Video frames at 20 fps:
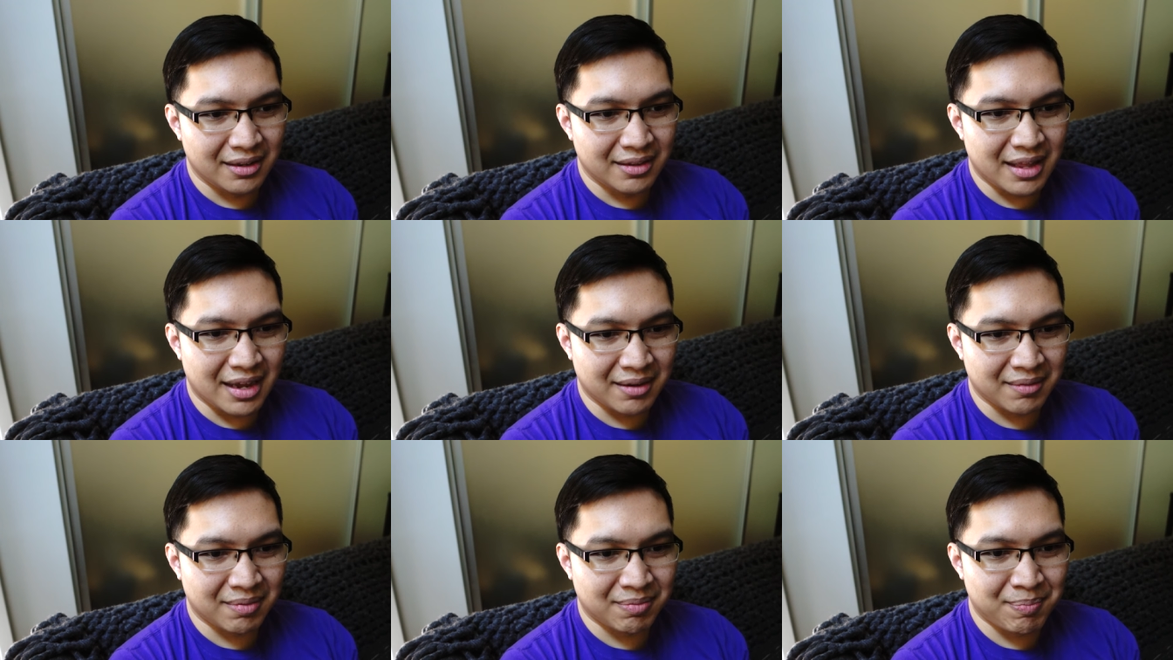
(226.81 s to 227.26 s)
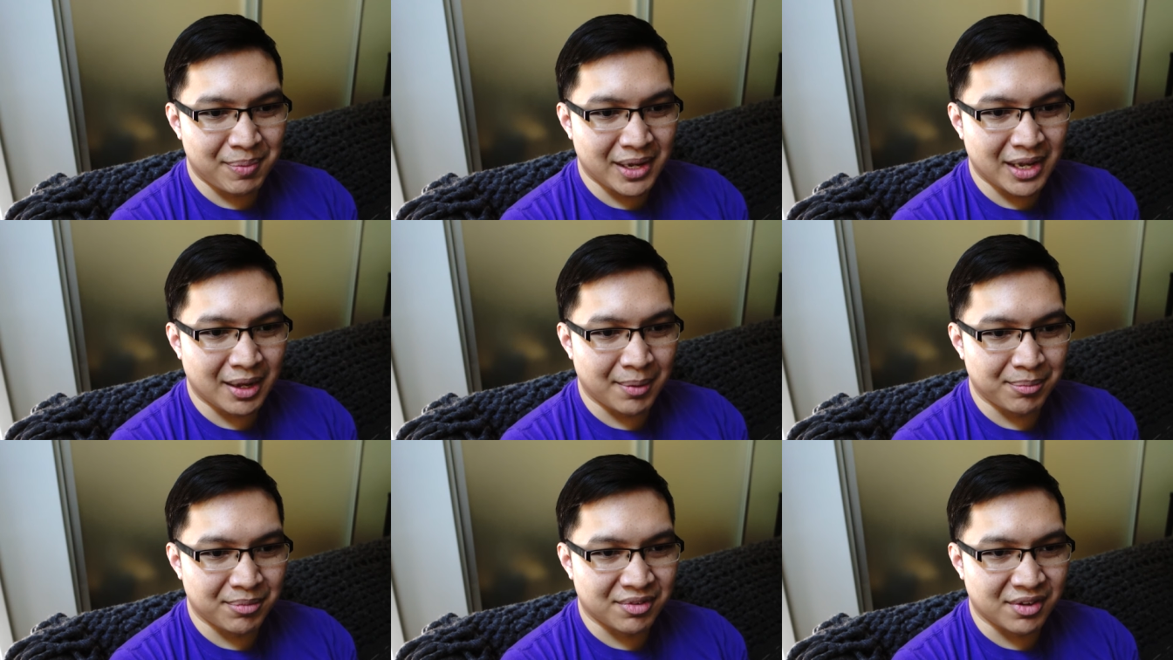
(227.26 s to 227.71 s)
that
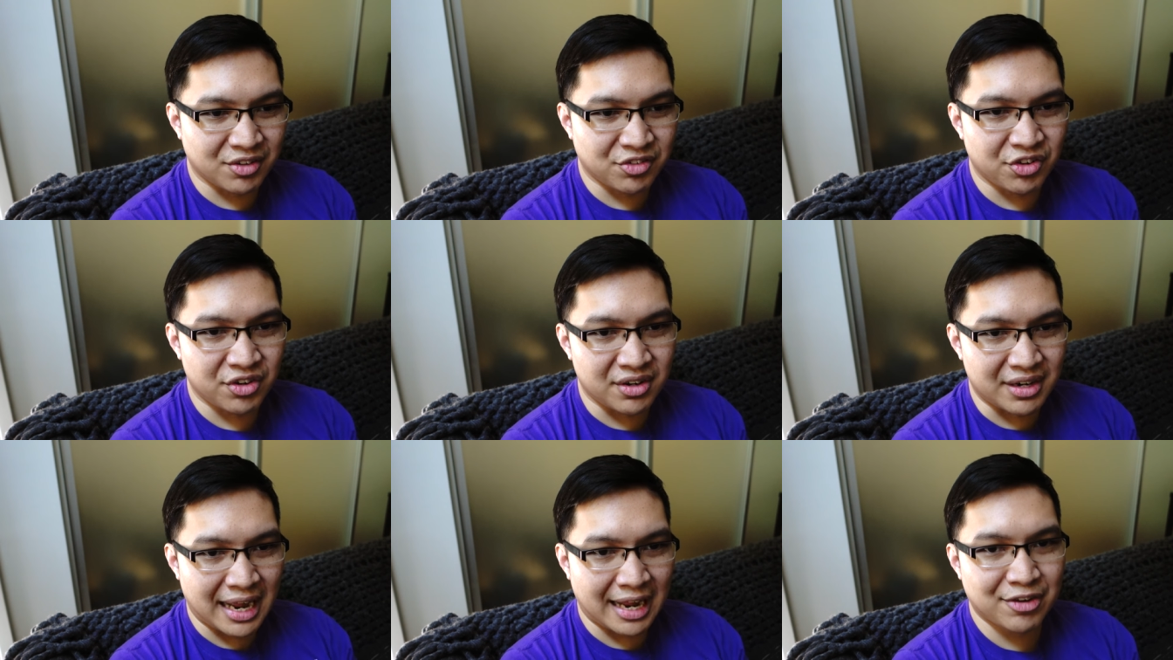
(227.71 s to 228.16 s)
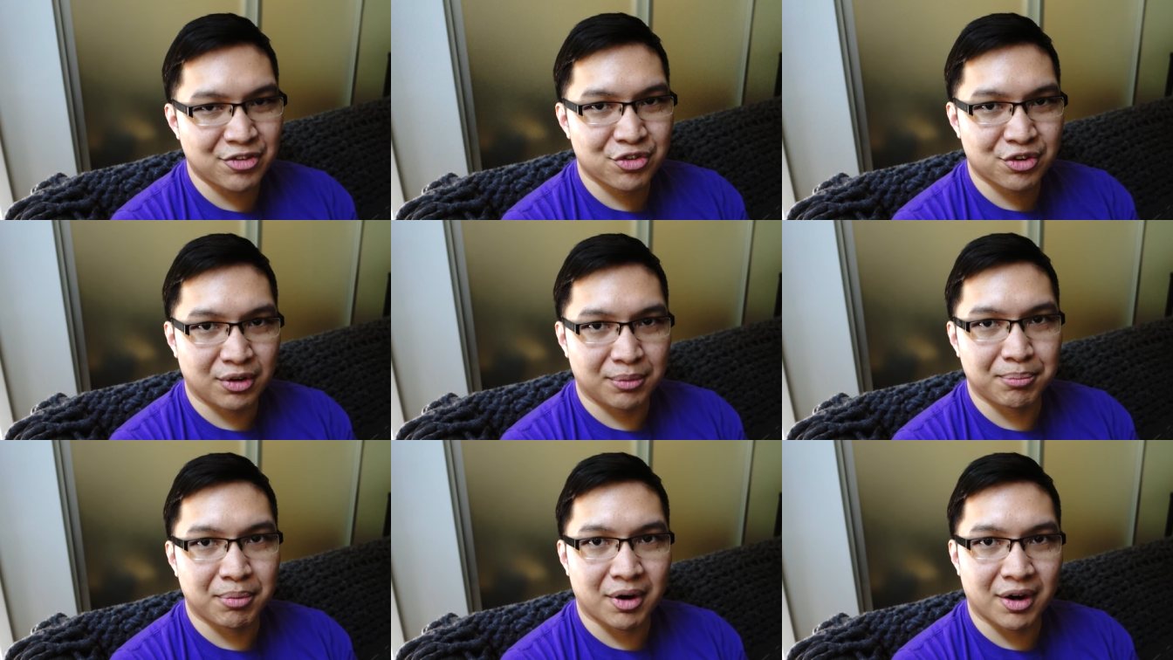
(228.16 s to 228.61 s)
becomes such a
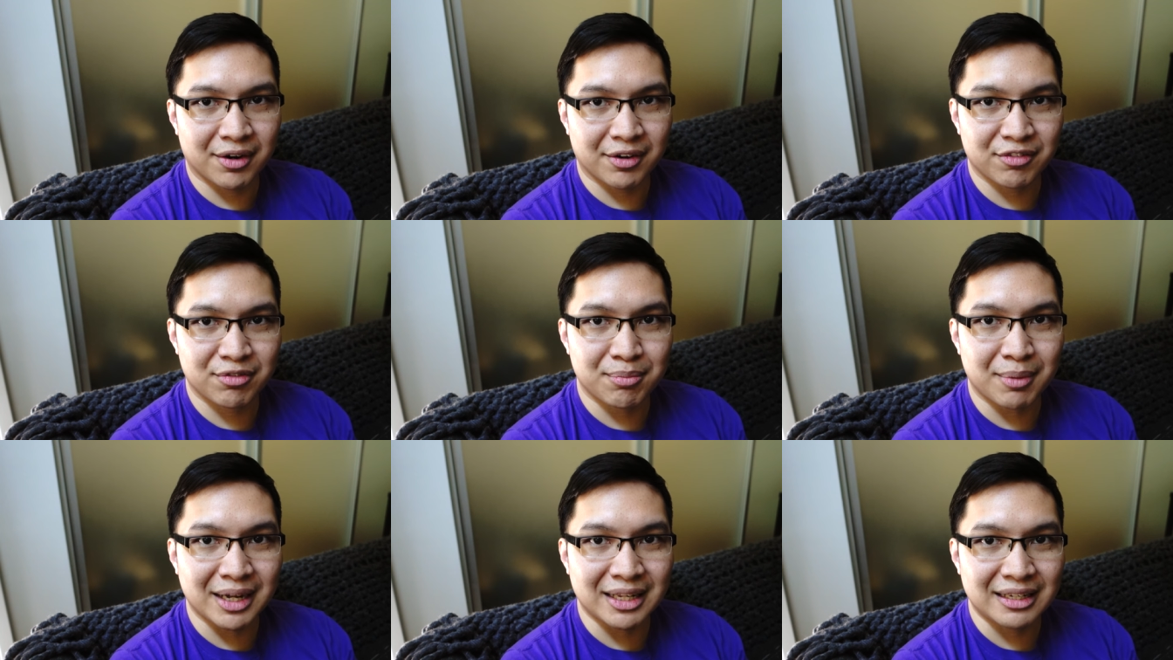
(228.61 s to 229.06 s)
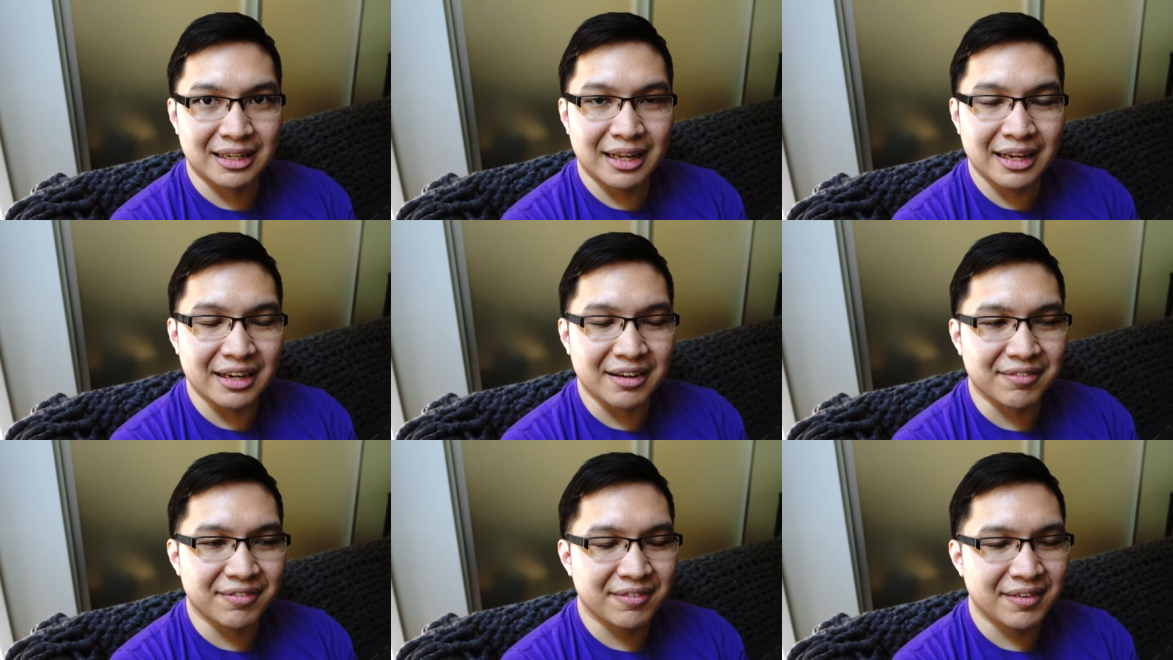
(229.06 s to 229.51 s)
natural part of my
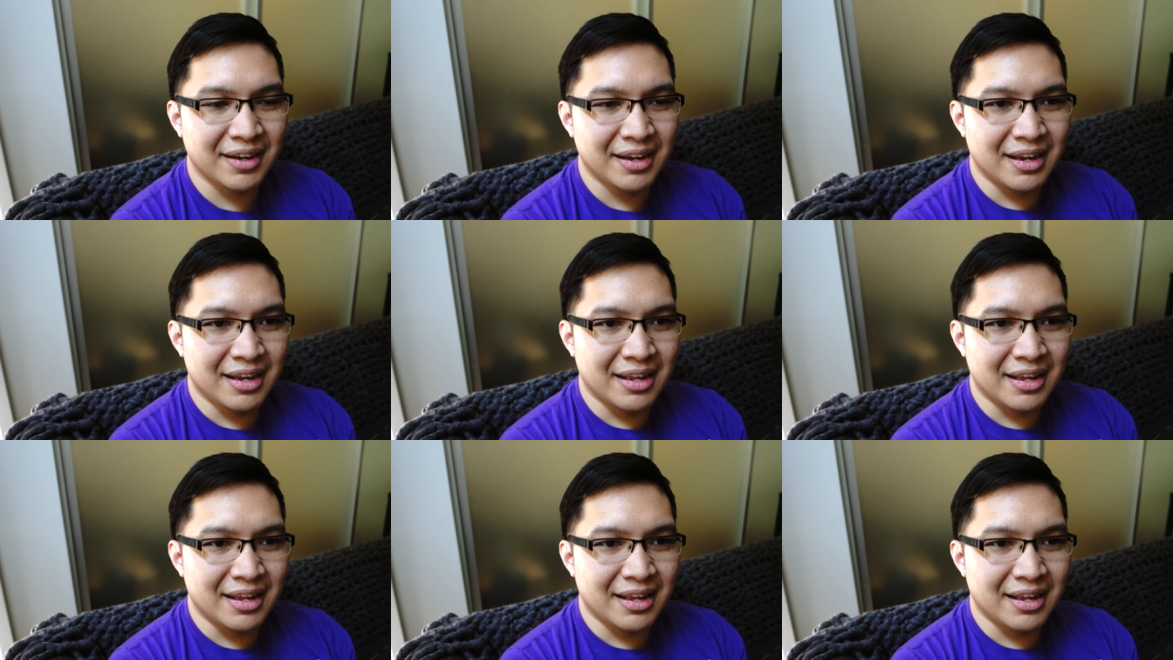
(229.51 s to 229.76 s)
life